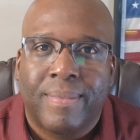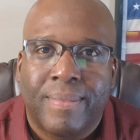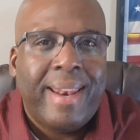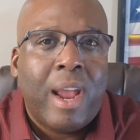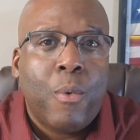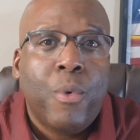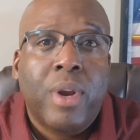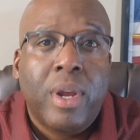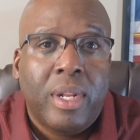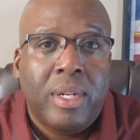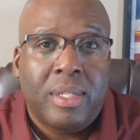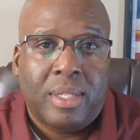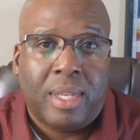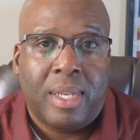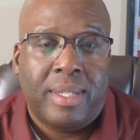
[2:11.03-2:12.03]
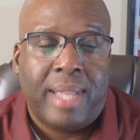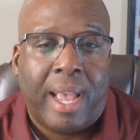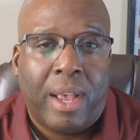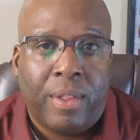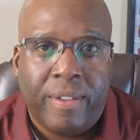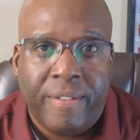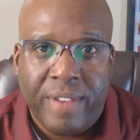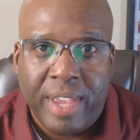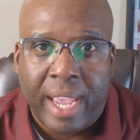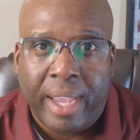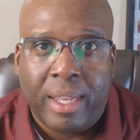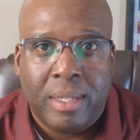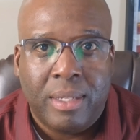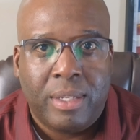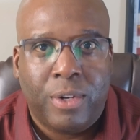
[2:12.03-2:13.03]
Now we're going to discuss how the VA
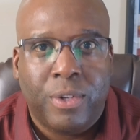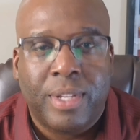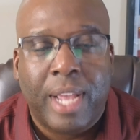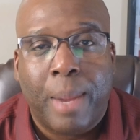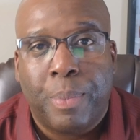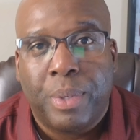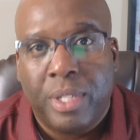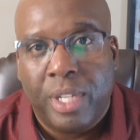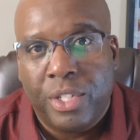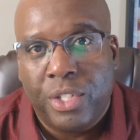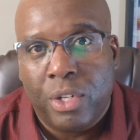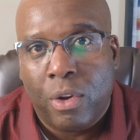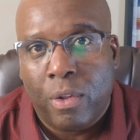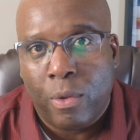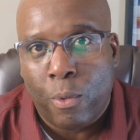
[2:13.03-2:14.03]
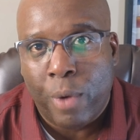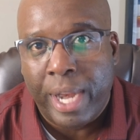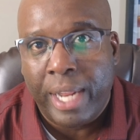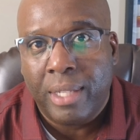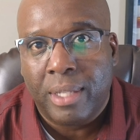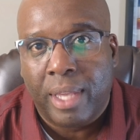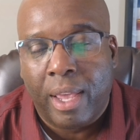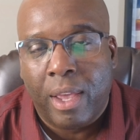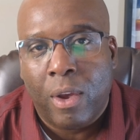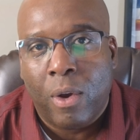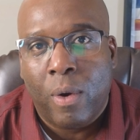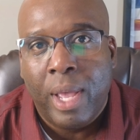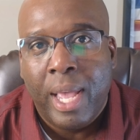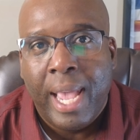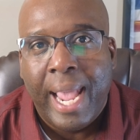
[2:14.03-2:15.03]
considers hypertension on the rating scale,